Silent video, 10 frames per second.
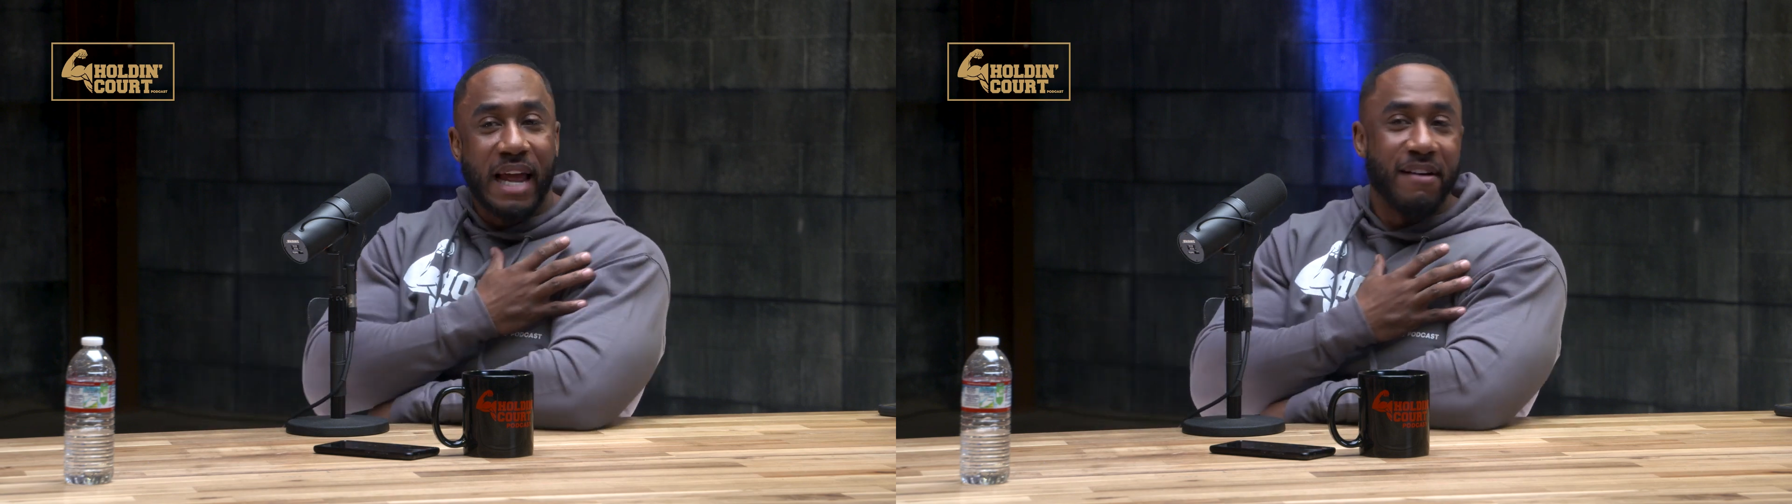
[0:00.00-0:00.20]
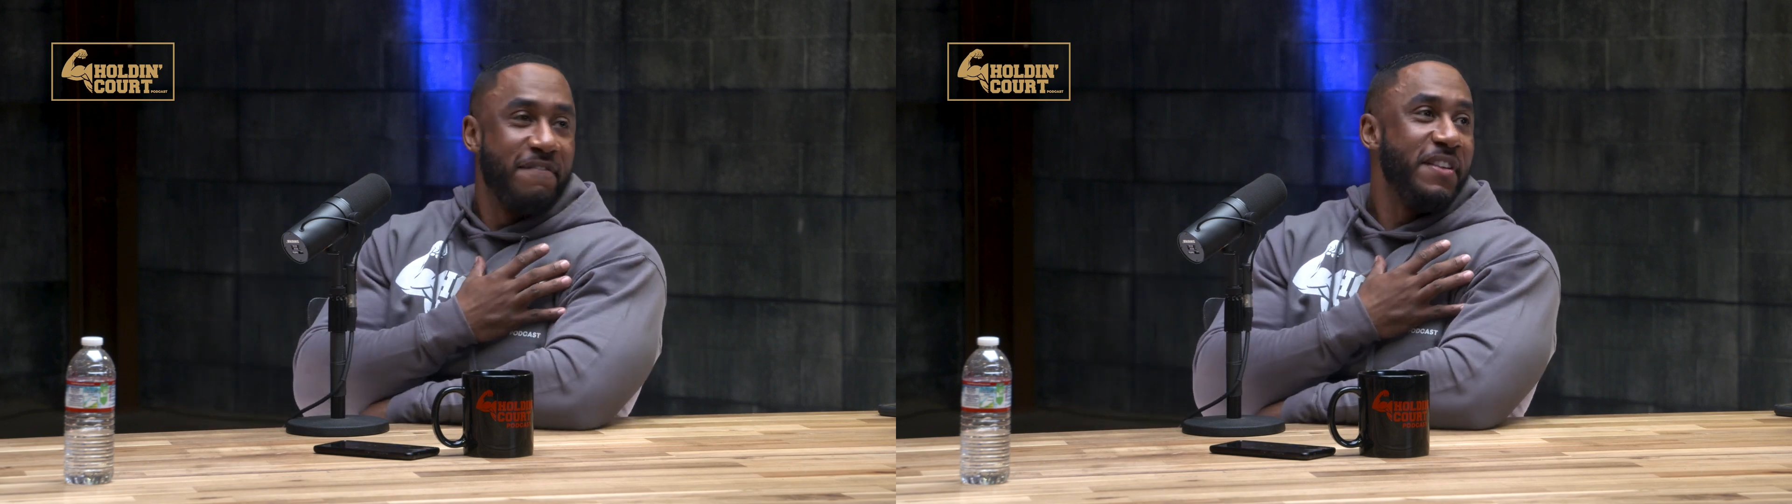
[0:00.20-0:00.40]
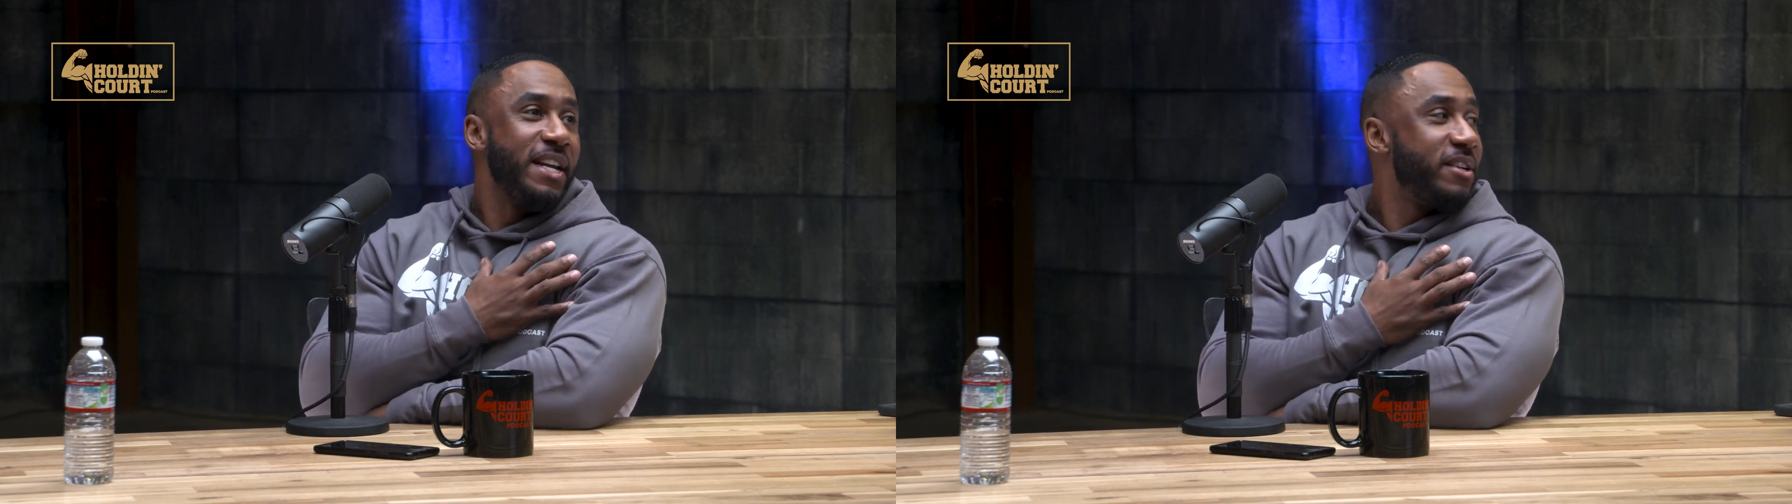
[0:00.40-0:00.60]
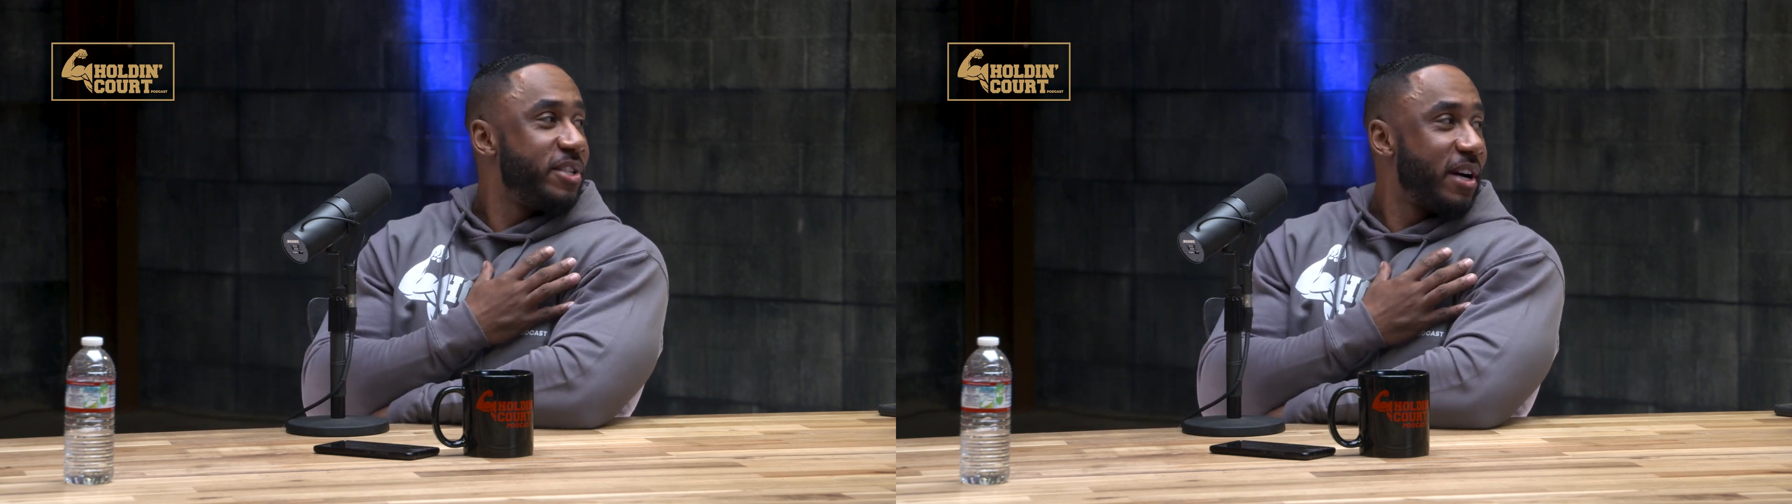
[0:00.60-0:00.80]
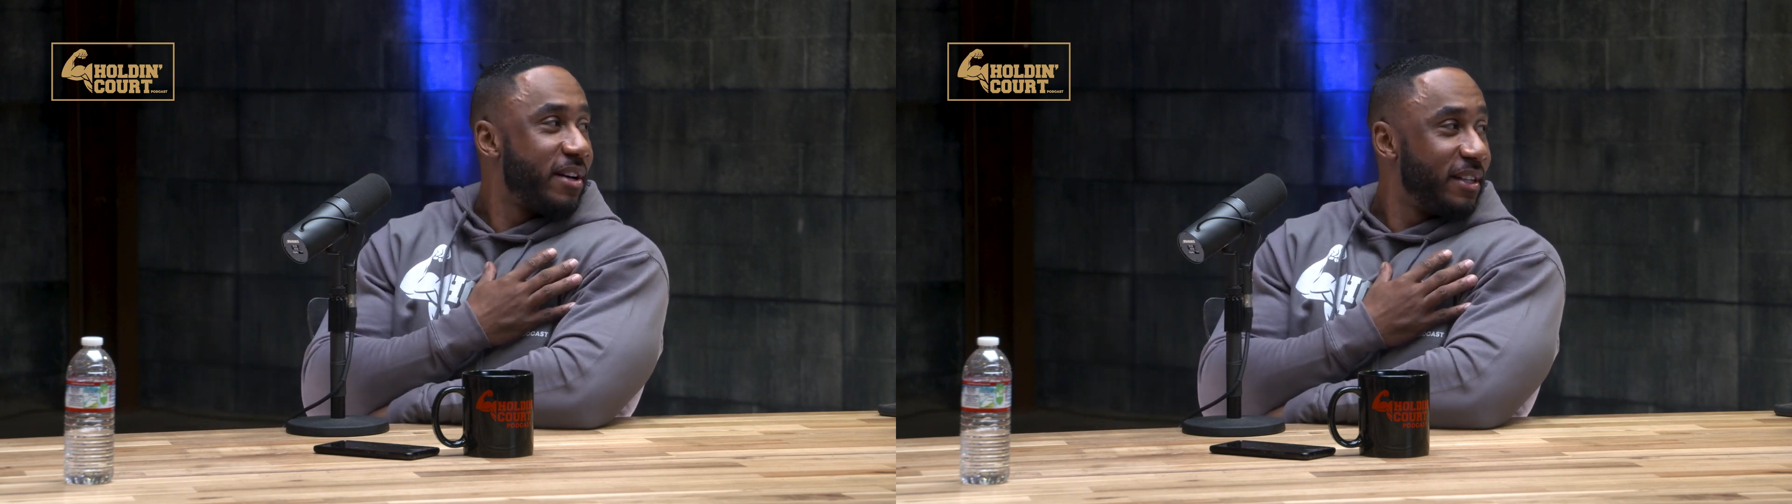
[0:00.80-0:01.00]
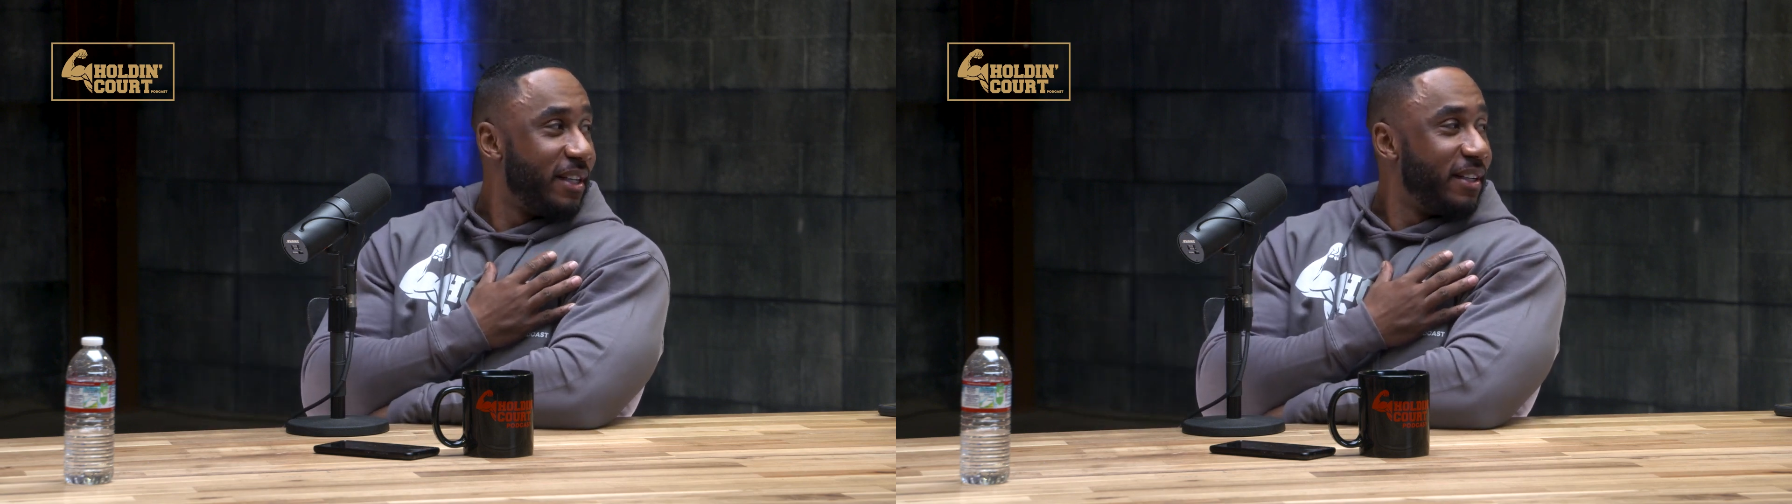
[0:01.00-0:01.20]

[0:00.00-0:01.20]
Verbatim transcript: like a fitted shirt.